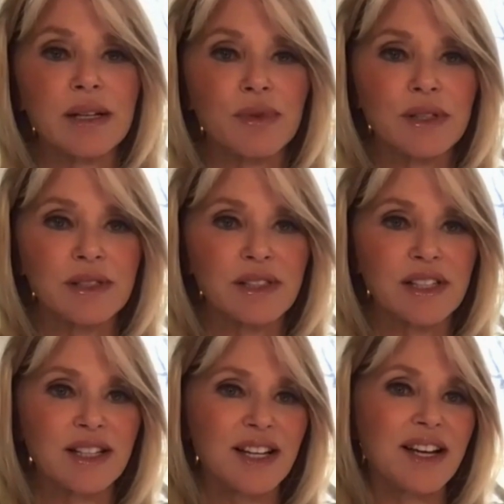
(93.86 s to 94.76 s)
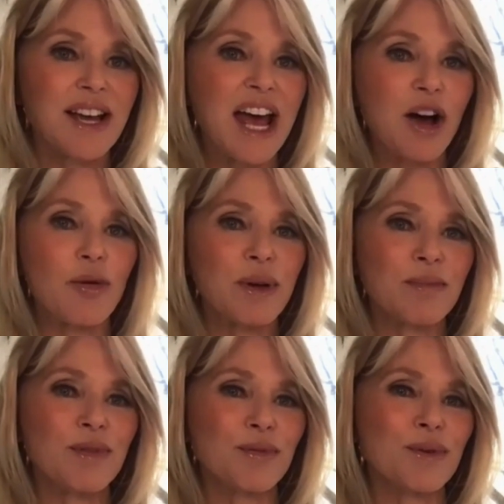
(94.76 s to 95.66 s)
will help him
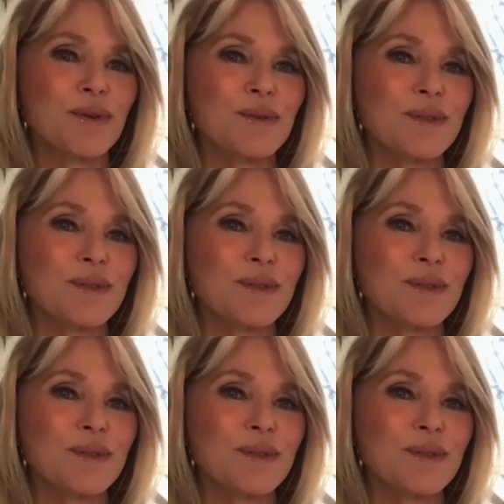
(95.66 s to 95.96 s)
through.